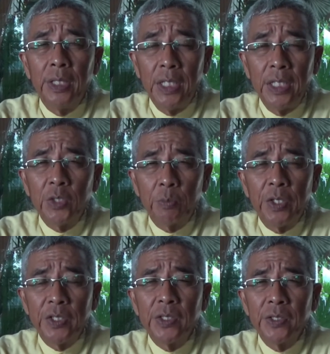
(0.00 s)
in His
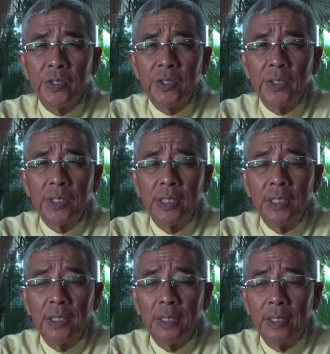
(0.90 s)
presence.
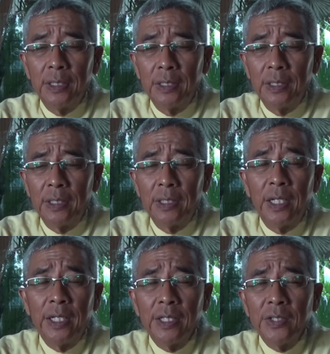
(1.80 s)
And
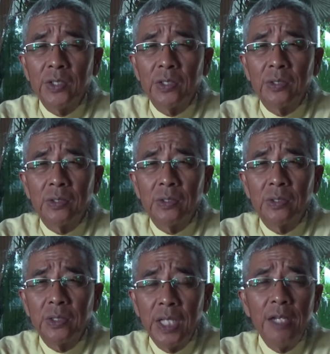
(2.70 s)
let us
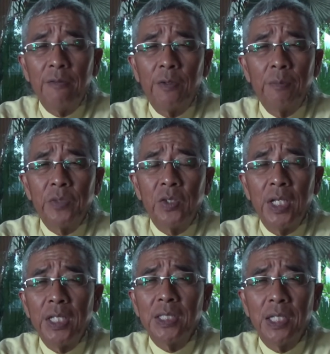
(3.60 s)
take from
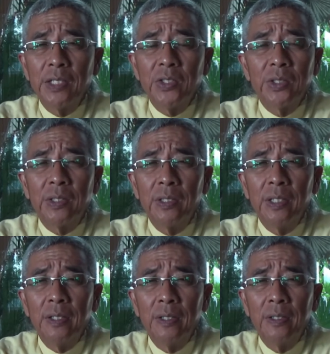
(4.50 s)
today's lesson
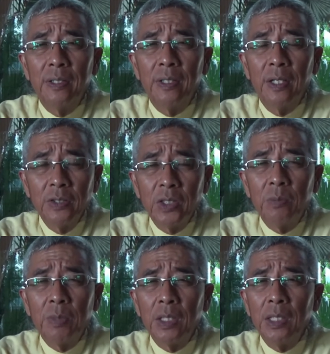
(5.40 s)
that
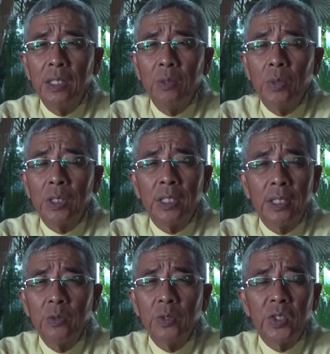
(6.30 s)
ultimately what
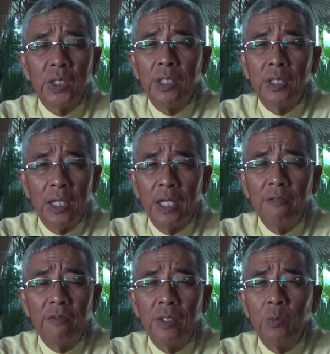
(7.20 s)
counts in
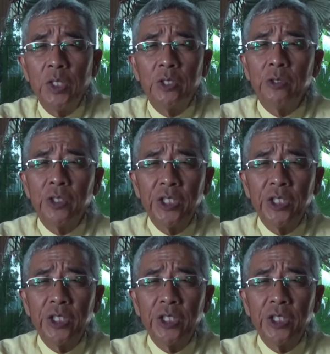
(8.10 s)
life and we should